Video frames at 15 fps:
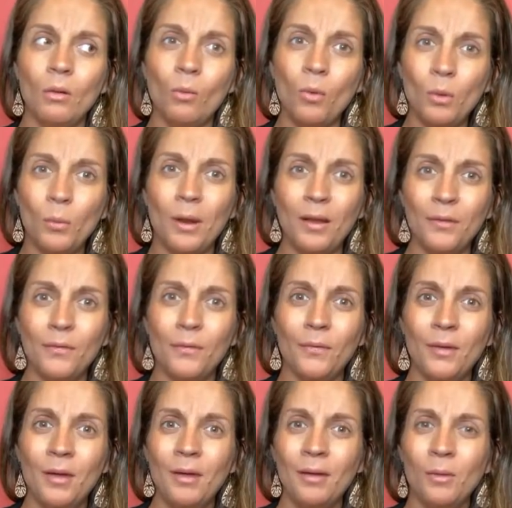Or what if
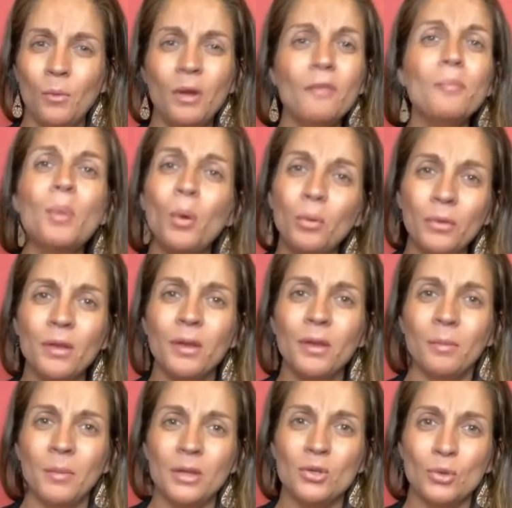both
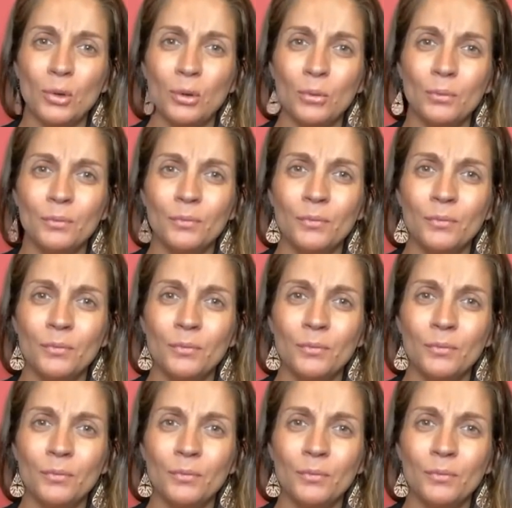can be true?